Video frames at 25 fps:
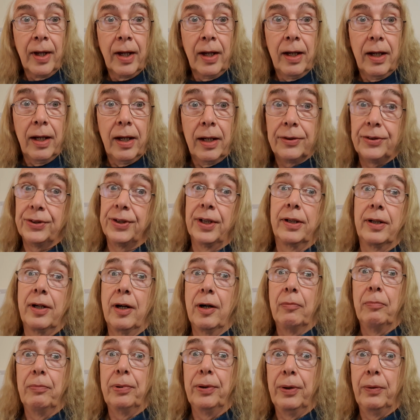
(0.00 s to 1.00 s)
because uh, I
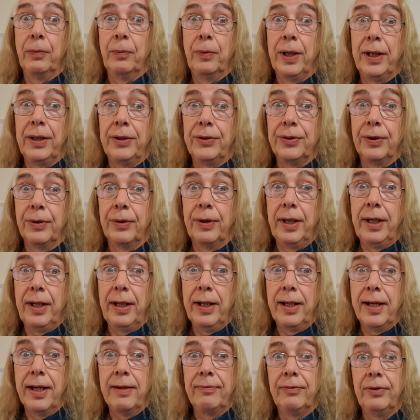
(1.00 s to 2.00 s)
can't put the wings on
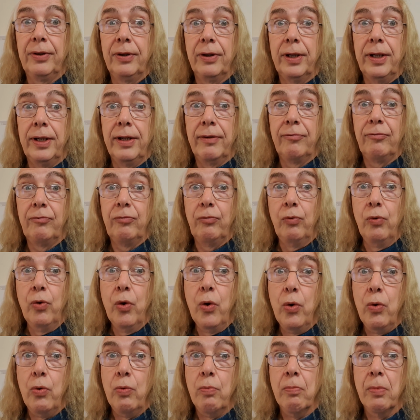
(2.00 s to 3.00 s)
here haven't got enough
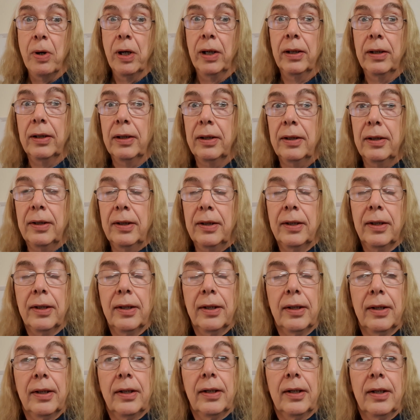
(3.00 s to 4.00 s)
room
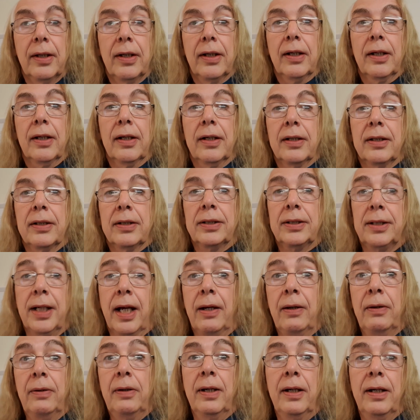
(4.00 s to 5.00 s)

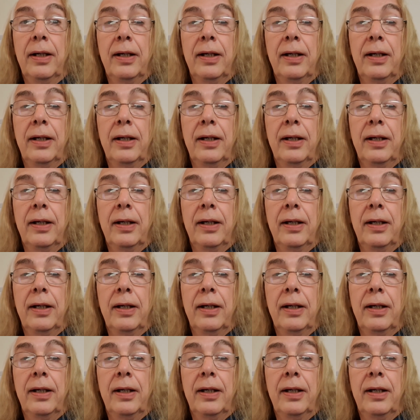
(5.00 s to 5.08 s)
so